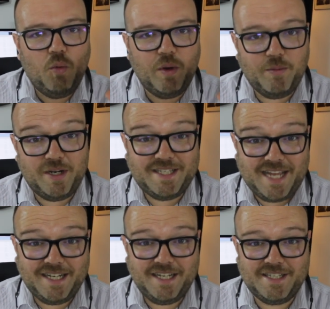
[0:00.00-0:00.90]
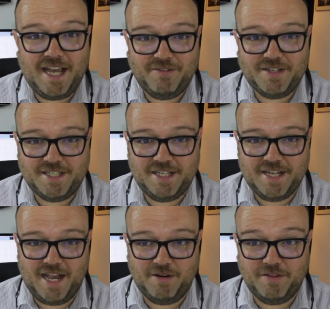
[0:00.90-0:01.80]
we were intending to have a sit
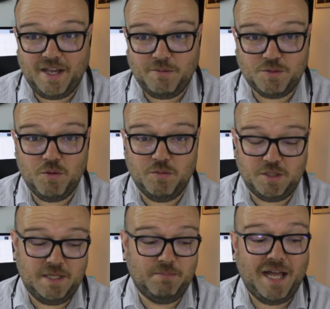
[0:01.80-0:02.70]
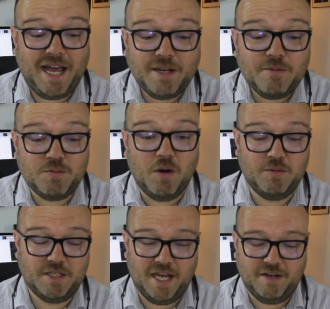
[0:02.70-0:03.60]
down, and that was what was in the plan. It was
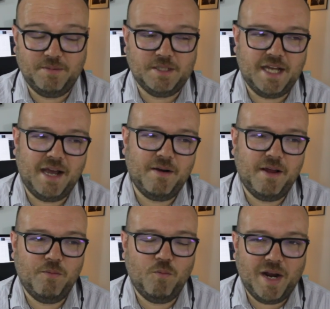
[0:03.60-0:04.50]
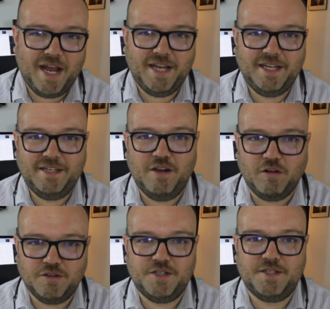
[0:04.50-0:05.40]
what was kind of put down. When I
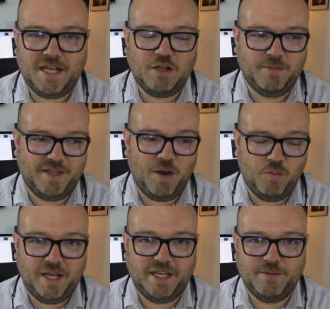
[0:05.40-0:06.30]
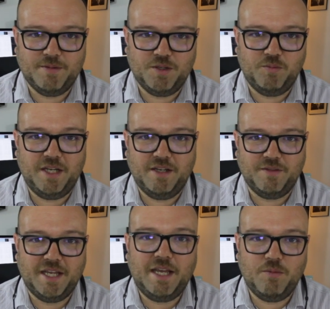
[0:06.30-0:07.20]
got to Selma that week, it was the week
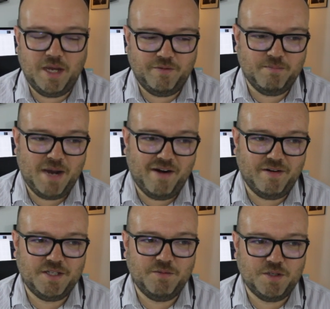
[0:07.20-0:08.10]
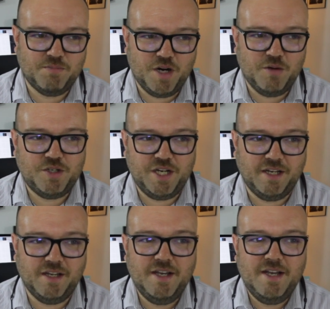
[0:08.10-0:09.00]
of the heat wave in Paris. It was
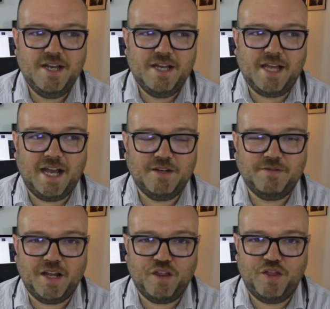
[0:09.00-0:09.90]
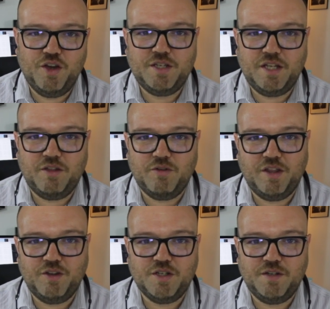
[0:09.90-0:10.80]
approaching kind of like
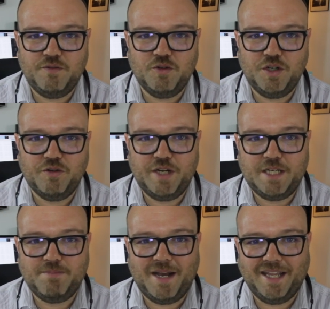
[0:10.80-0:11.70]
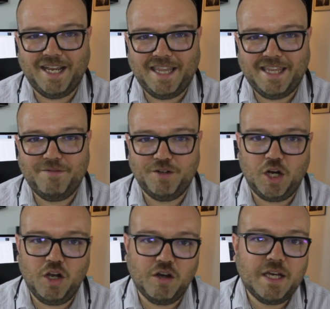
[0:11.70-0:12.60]
33, 34 degrees by like 11
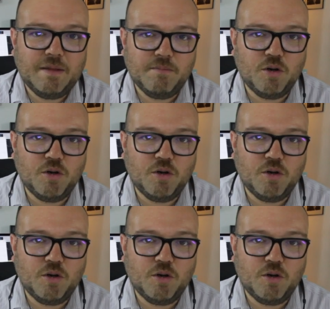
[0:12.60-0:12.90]
o'clock in the